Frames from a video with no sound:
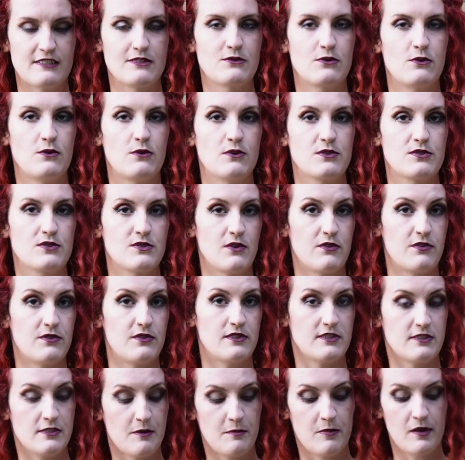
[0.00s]
source of the
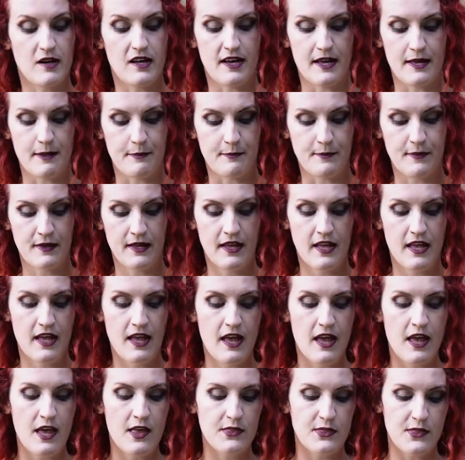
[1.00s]
sublime,
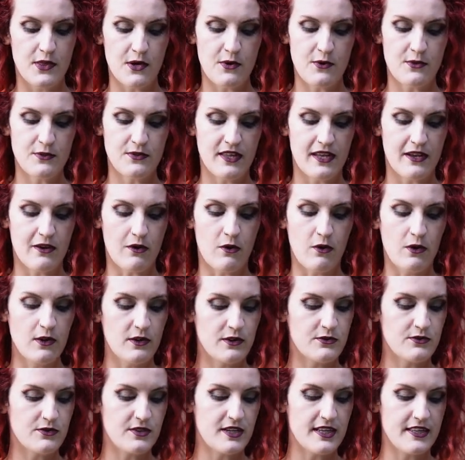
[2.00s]
though they all
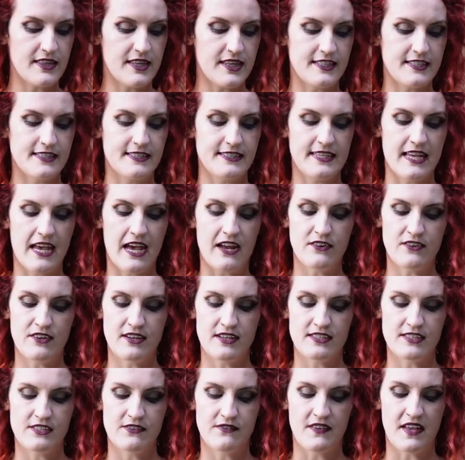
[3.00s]
agree that terror
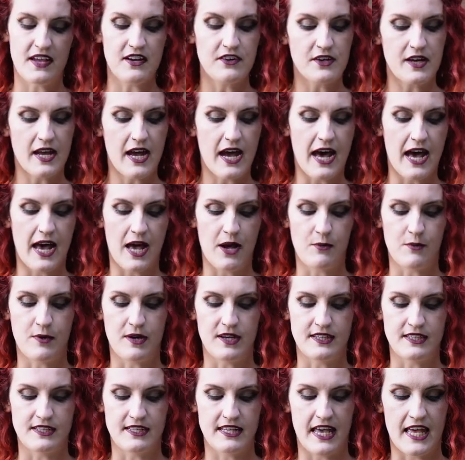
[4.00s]
is a very high
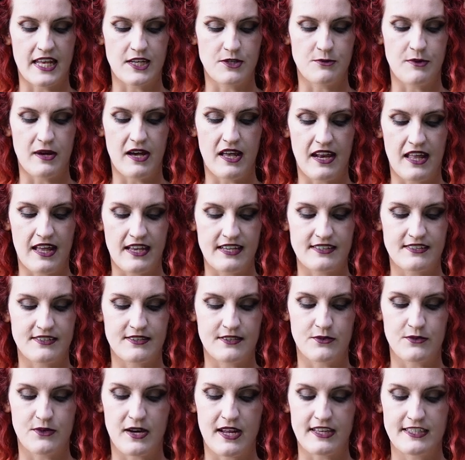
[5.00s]
one, and where lies the
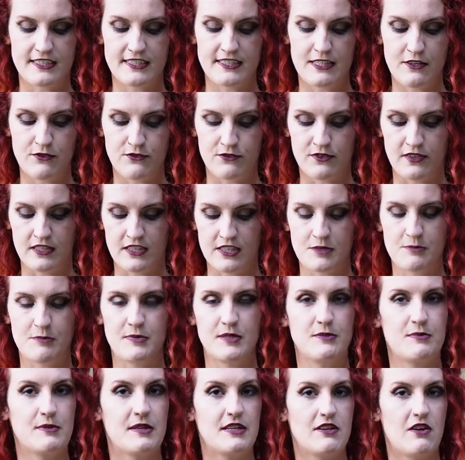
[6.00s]
great difference
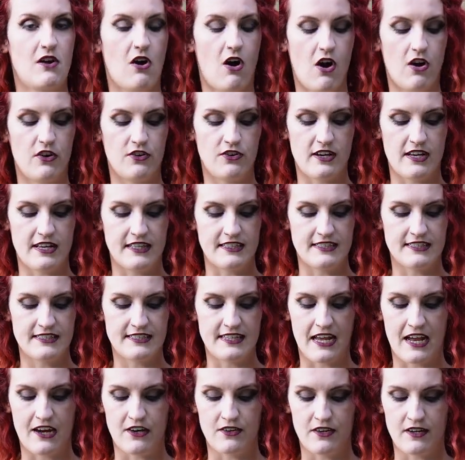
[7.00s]
between horror and
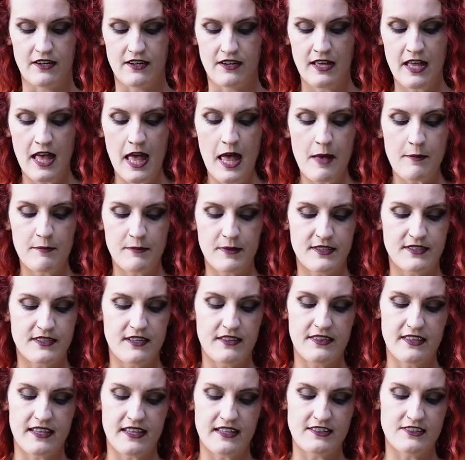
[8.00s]
terror, but in
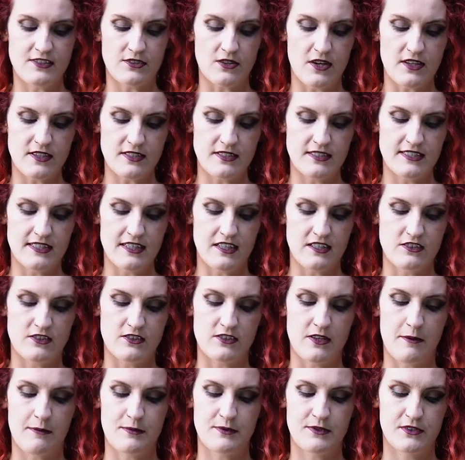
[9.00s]
the uncertainty and
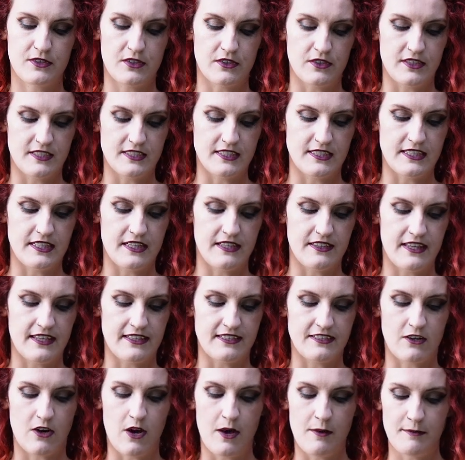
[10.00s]
obscurity that
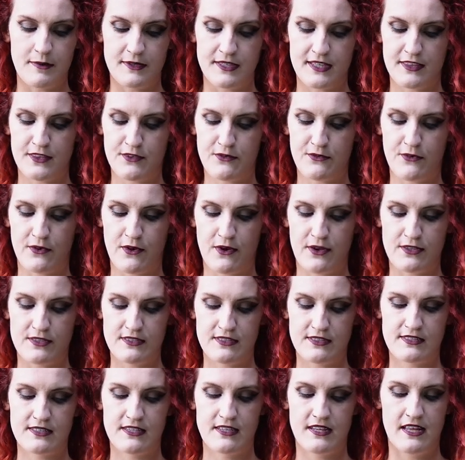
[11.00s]
accompany the
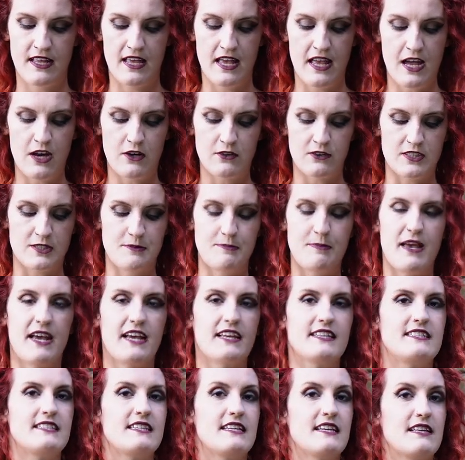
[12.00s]
first,
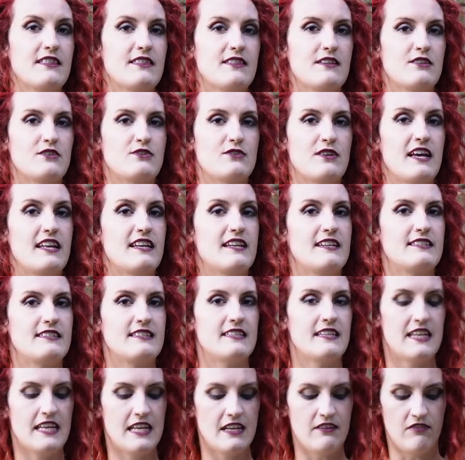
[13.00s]
respecting the dreaded
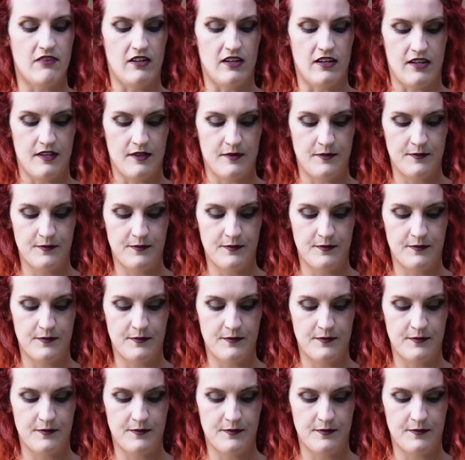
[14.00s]
evil."